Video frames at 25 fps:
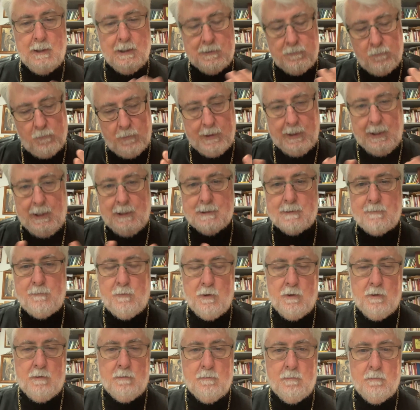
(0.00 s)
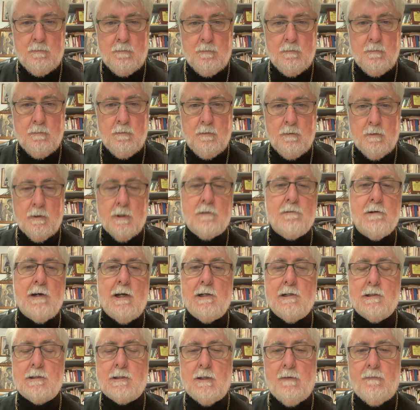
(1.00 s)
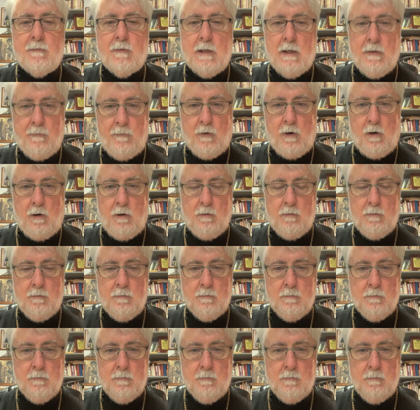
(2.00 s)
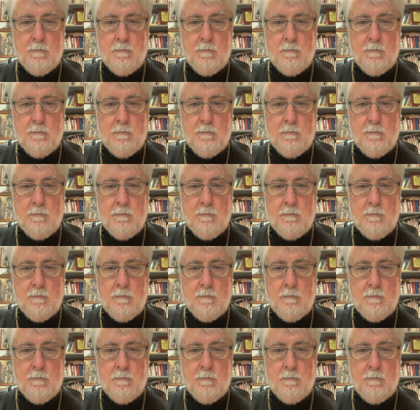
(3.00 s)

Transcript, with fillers: And that's what we ask for the greatest gift of all